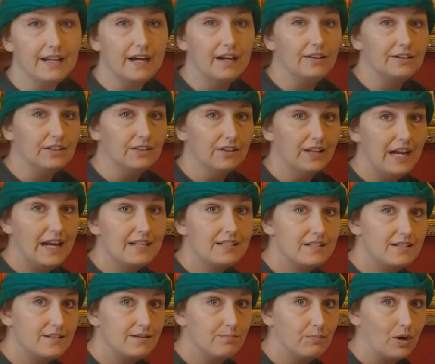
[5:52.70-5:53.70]
Now in the
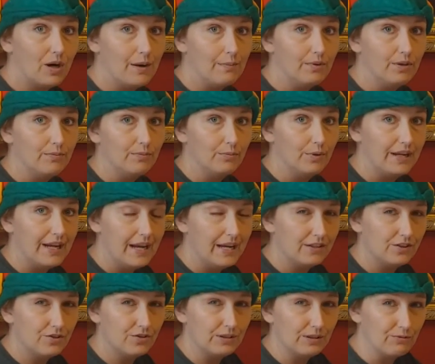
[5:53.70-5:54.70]
last problem we
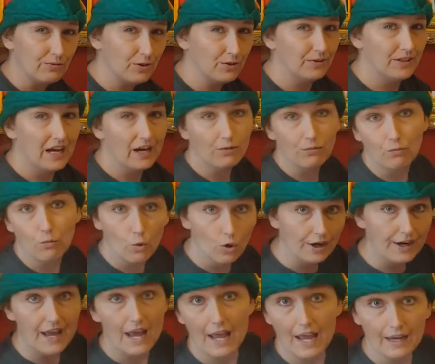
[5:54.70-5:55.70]
actually wrote down
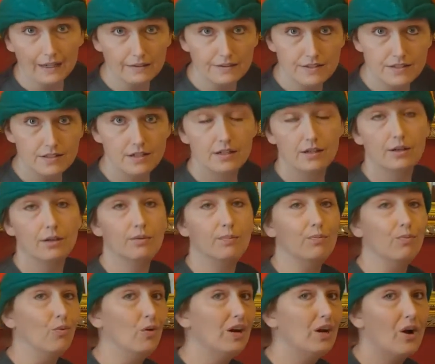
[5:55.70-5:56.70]
1x.
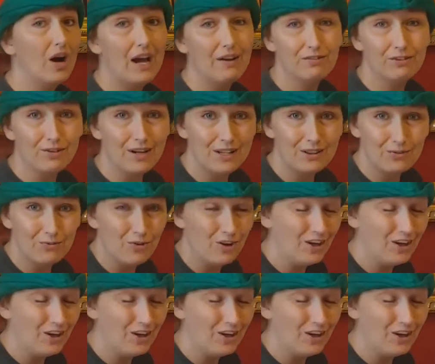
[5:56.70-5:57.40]
We don't have to write the